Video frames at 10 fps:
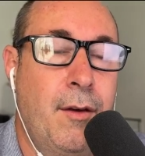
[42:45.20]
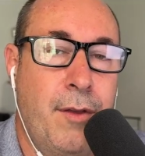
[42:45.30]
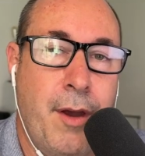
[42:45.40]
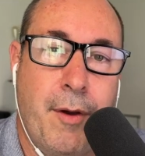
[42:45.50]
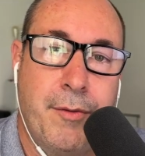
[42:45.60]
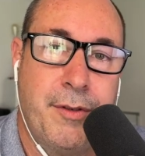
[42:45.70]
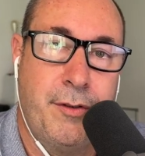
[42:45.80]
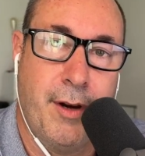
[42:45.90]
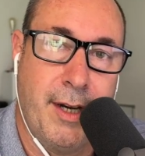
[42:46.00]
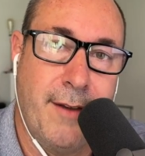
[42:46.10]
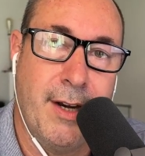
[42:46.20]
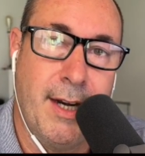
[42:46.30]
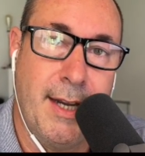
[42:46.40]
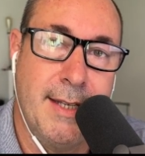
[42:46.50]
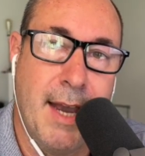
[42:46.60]
Although I was trying to give it
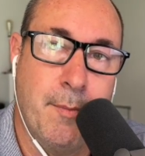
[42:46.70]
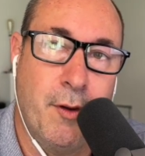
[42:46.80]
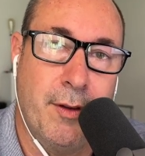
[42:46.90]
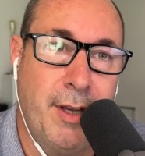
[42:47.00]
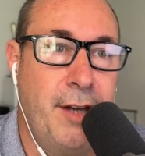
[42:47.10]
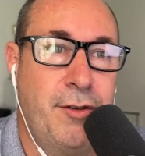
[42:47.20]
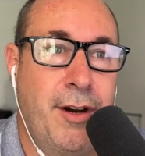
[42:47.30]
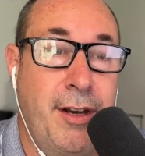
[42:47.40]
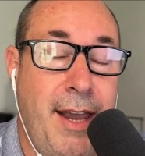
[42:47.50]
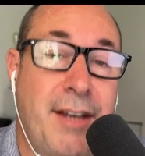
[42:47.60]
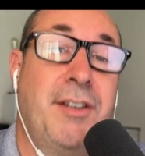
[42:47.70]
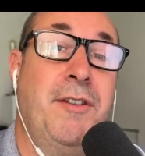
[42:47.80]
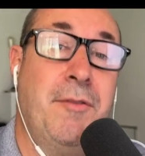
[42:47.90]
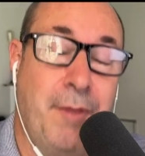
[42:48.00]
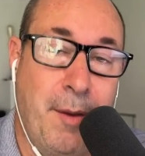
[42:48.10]
an example and trying to
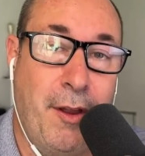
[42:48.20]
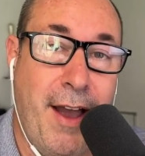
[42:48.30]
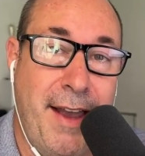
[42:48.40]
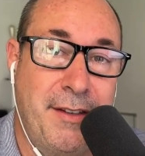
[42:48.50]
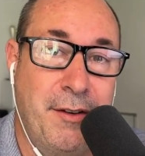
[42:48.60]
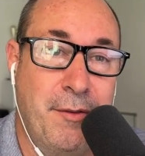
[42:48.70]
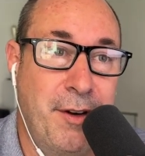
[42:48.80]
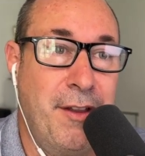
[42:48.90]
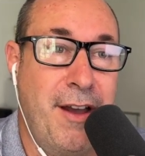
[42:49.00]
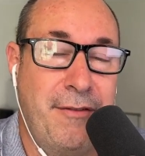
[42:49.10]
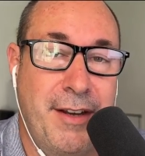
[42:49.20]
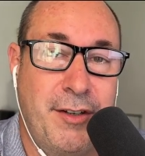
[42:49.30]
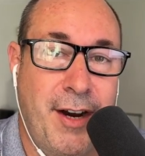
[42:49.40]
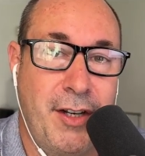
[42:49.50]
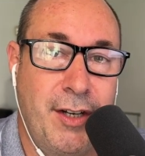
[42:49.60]
actually apply it to a real life
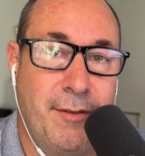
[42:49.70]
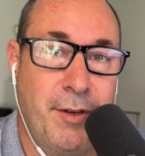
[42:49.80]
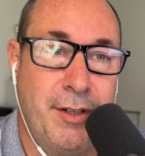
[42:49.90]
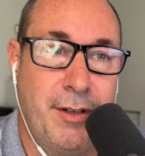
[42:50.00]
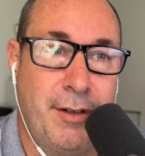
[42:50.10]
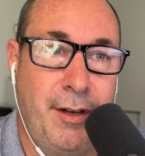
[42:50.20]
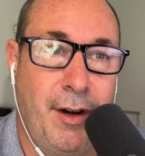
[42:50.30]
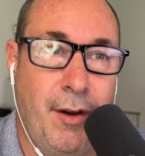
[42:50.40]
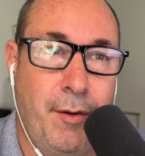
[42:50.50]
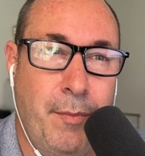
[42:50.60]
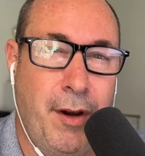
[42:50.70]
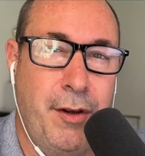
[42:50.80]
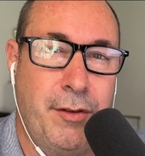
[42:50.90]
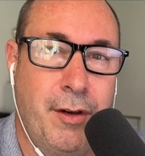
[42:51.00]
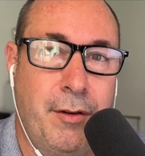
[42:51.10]
frustration, which, but
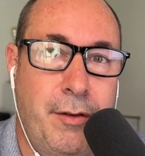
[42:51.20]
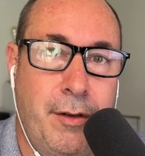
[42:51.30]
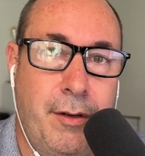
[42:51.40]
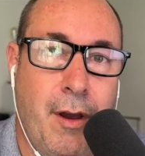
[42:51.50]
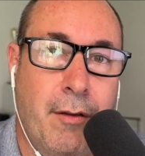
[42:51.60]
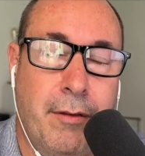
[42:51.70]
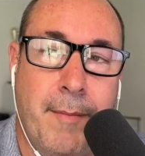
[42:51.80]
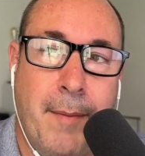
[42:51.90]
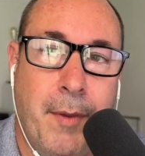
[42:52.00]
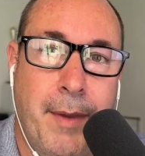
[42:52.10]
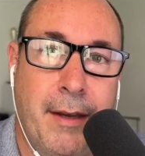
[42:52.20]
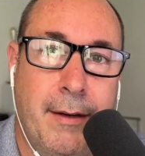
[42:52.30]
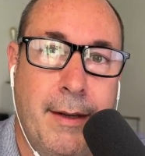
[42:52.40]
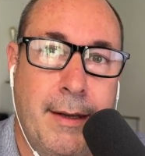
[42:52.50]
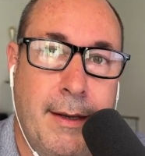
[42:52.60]
I sort of dialed them up a bit,
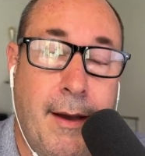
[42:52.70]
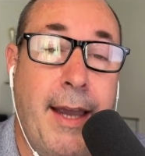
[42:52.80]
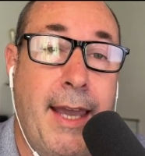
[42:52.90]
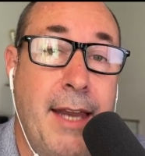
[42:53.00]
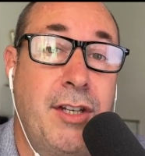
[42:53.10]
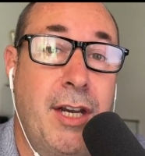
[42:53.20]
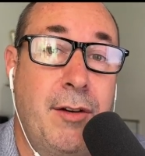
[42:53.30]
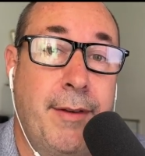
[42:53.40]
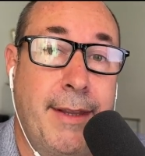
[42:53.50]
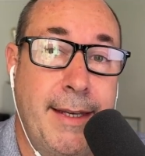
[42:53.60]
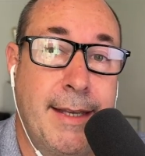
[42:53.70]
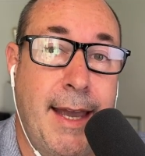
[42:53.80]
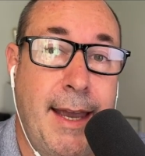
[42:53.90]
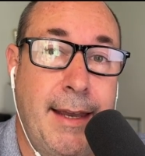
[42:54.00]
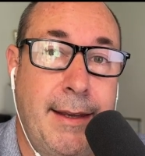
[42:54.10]
I can genuinely
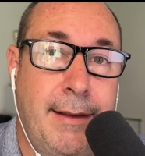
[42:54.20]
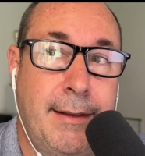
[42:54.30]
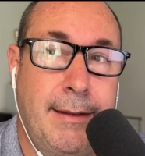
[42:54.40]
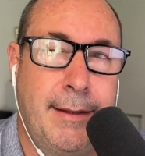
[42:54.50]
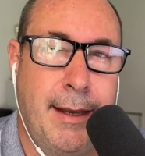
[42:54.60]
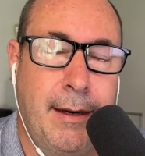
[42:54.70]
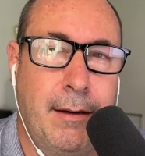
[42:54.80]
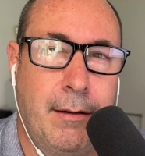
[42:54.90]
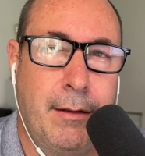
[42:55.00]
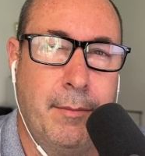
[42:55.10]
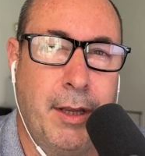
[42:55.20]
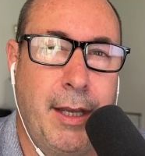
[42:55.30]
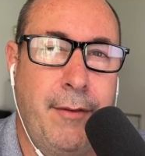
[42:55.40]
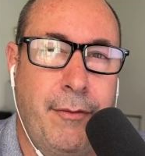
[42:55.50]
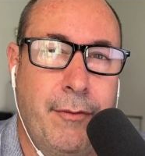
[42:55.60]
say that the
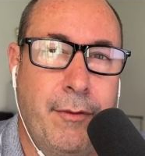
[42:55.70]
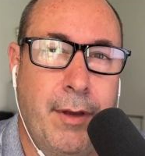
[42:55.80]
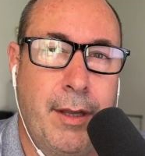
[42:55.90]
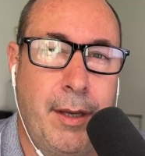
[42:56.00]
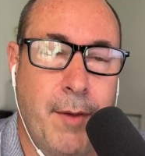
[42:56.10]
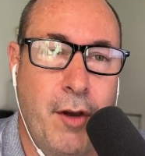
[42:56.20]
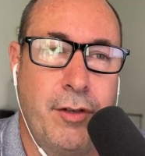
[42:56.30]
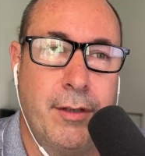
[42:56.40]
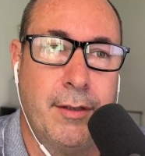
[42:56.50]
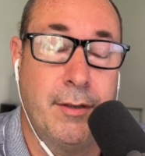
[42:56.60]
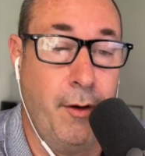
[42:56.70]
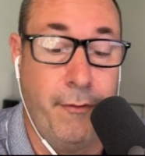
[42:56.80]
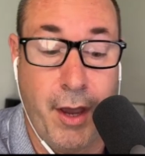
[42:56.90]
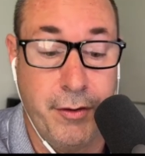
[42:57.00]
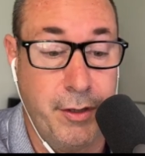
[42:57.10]
belief and the emotions
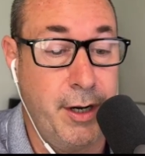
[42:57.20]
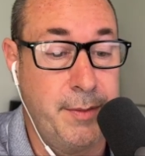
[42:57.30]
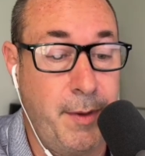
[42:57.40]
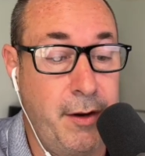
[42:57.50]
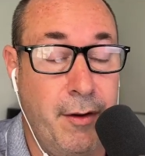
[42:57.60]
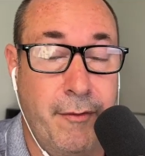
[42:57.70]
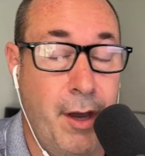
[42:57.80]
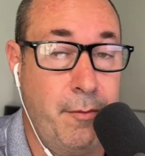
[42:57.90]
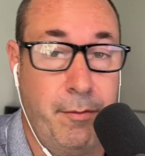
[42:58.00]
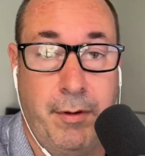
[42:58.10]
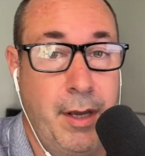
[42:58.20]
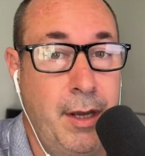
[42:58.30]
of those that I spoke of are